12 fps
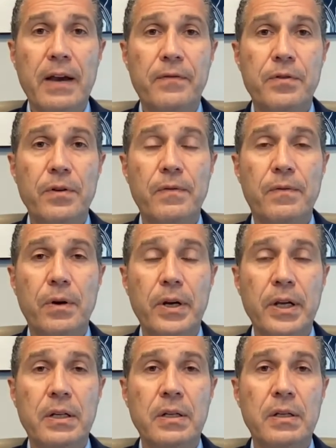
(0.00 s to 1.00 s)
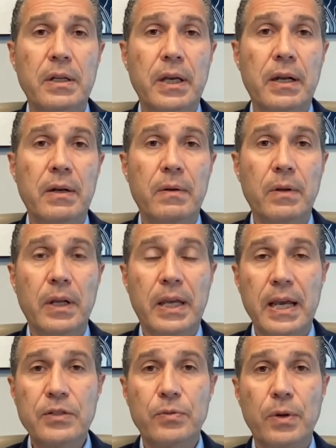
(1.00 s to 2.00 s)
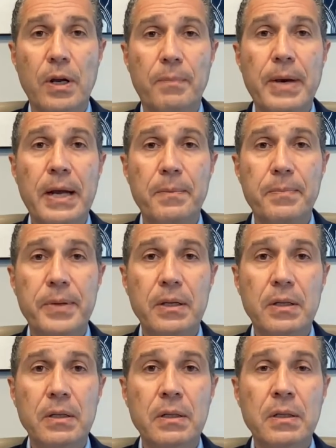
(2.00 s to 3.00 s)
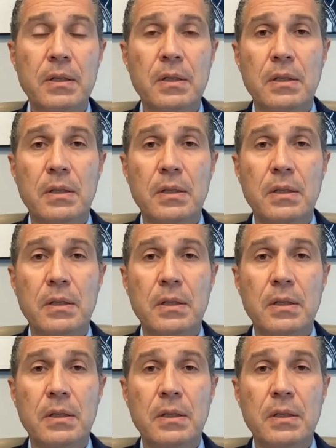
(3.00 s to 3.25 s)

After the verdict and the case went up on appeal,